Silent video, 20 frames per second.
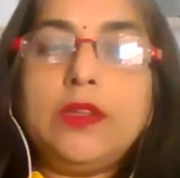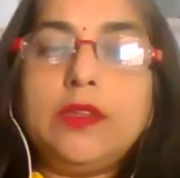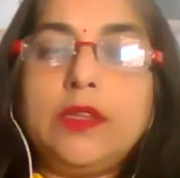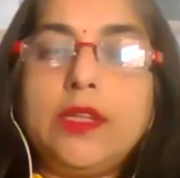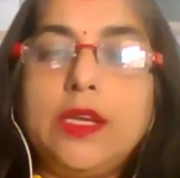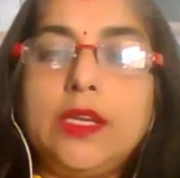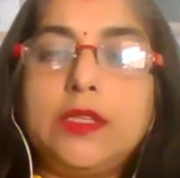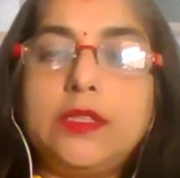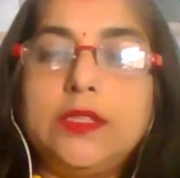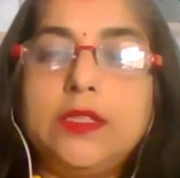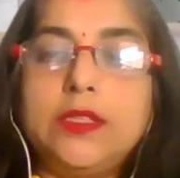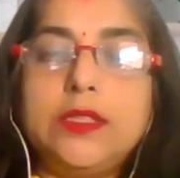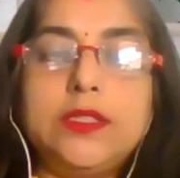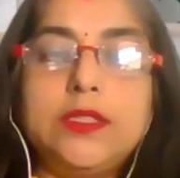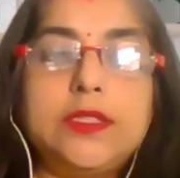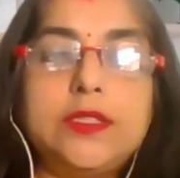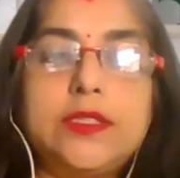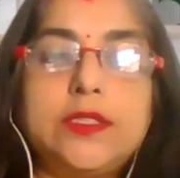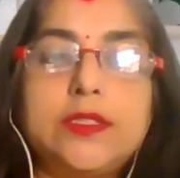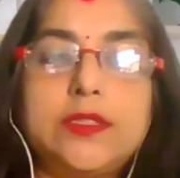That
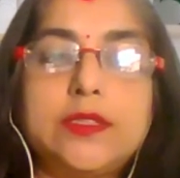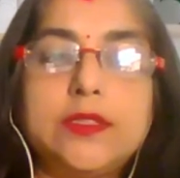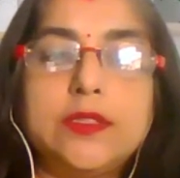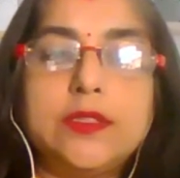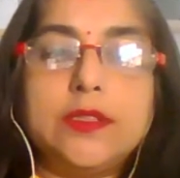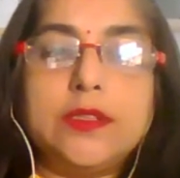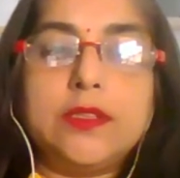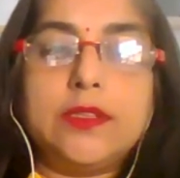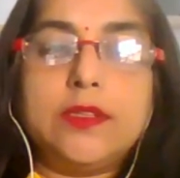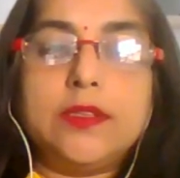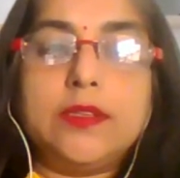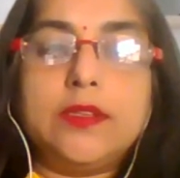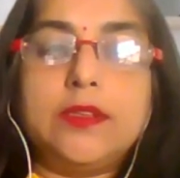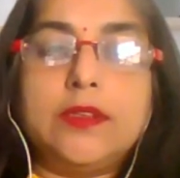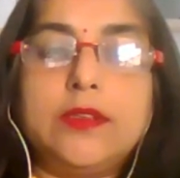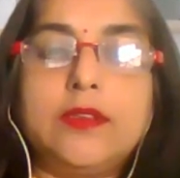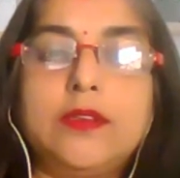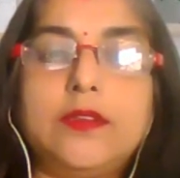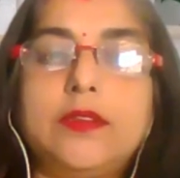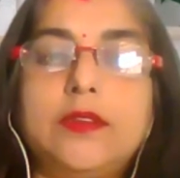is
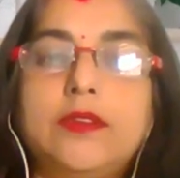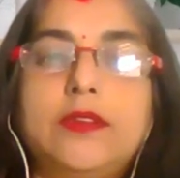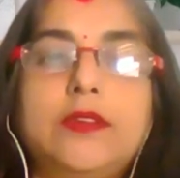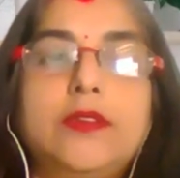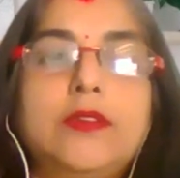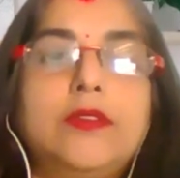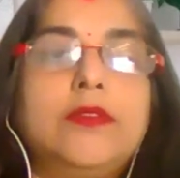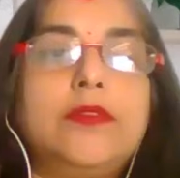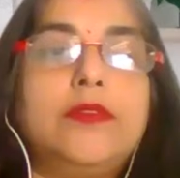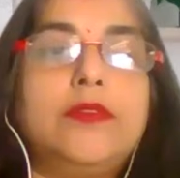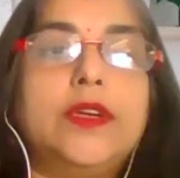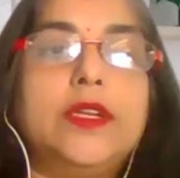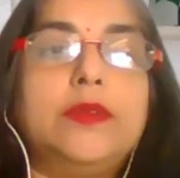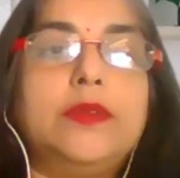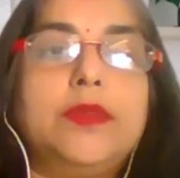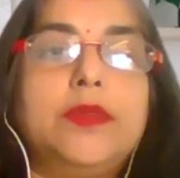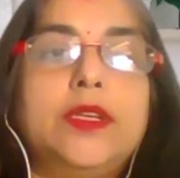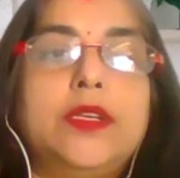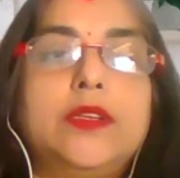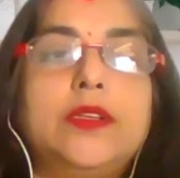
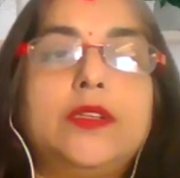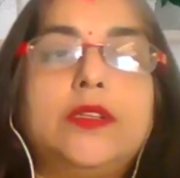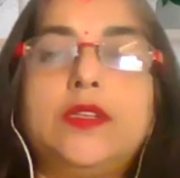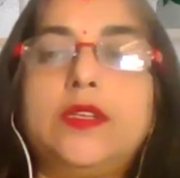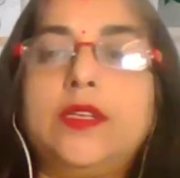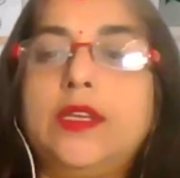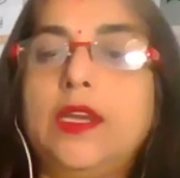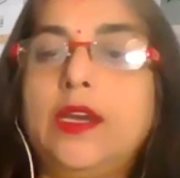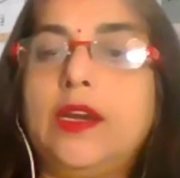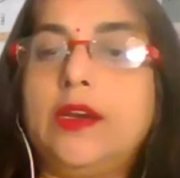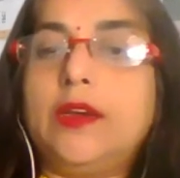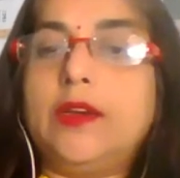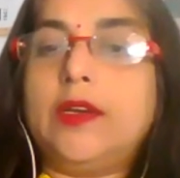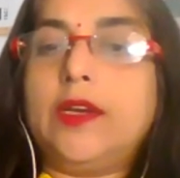1 minute. Yeah,